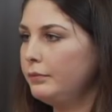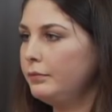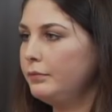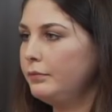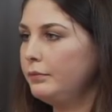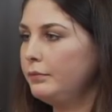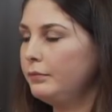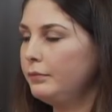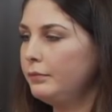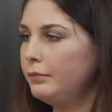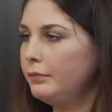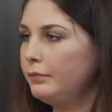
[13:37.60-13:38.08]

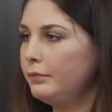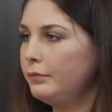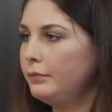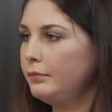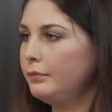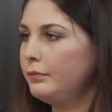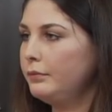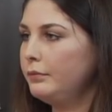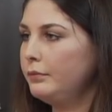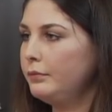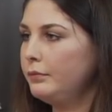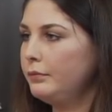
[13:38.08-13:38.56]

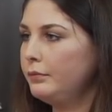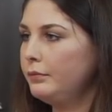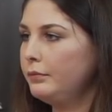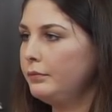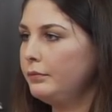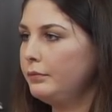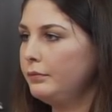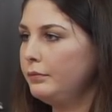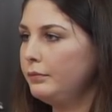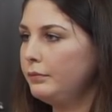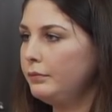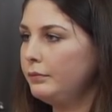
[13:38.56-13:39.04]

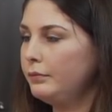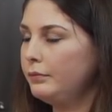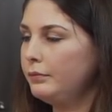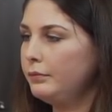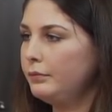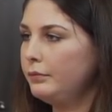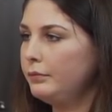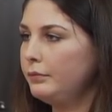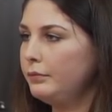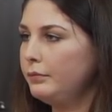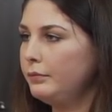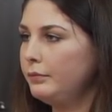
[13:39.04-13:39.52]

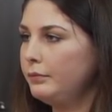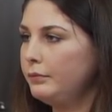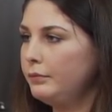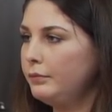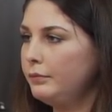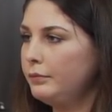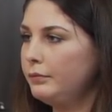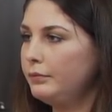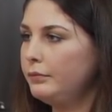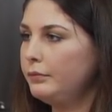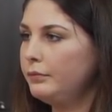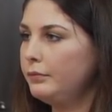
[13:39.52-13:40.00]

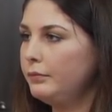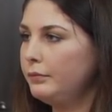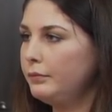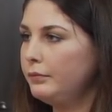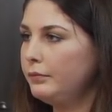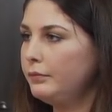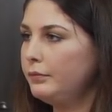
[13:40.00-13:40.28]
The person shown says nothing.